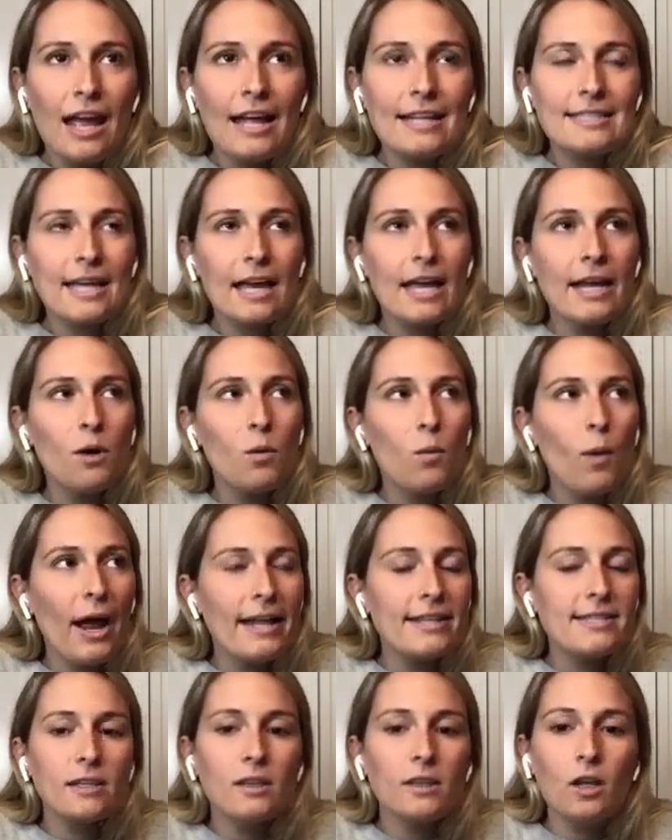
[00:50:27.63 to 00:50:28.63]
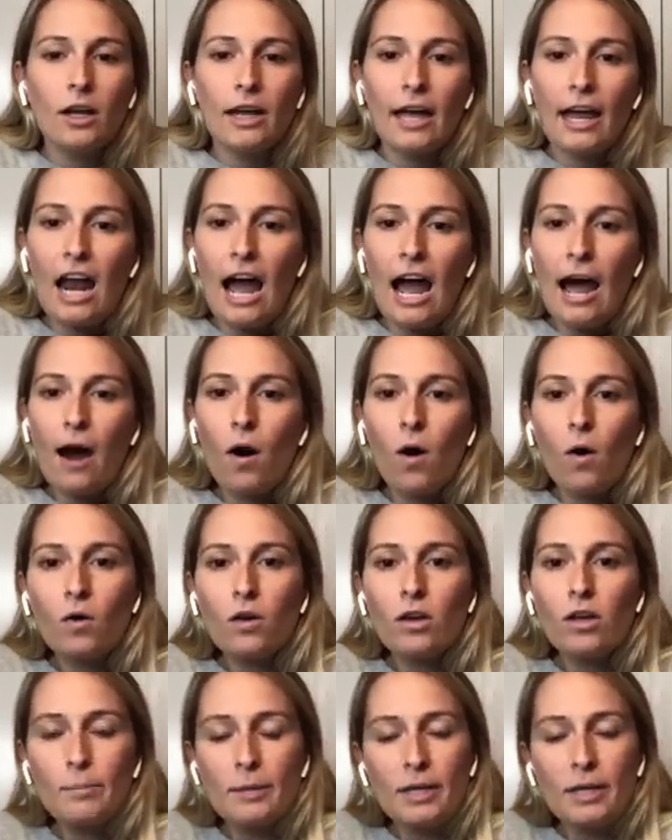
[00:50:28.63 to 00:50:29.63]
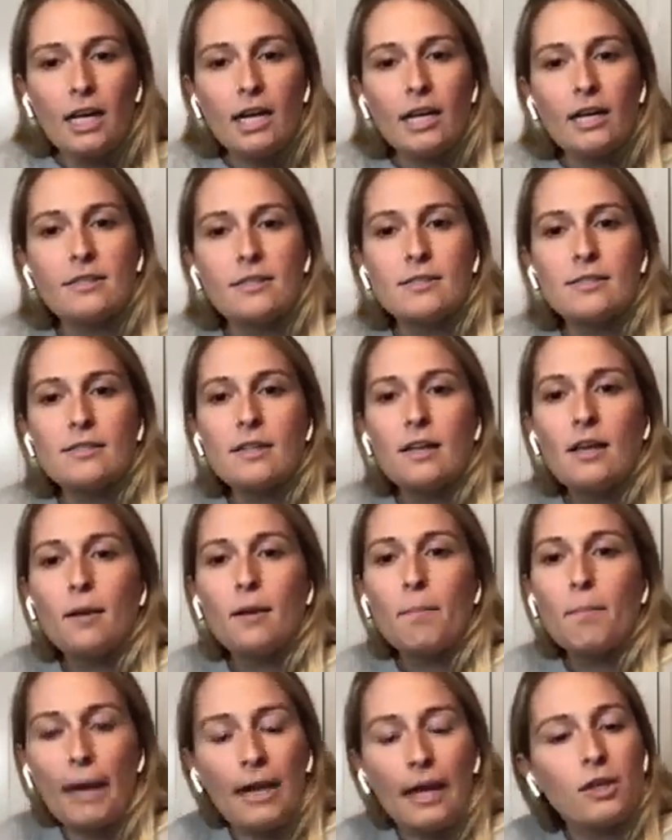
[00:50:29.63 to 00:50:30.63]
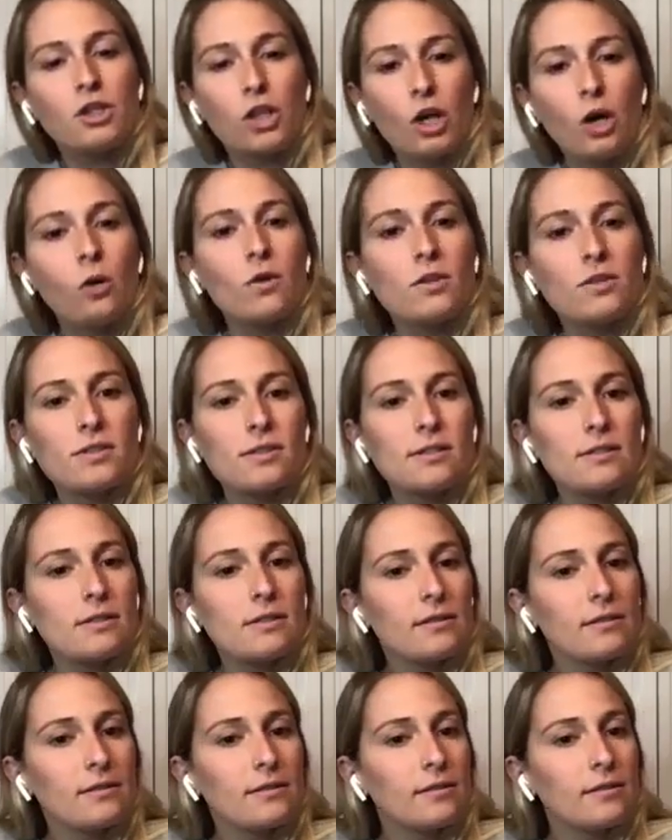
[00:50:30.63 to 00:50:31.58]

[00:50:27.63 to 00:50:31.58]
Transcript: it's in a way, it's a look at how comedians make jokes.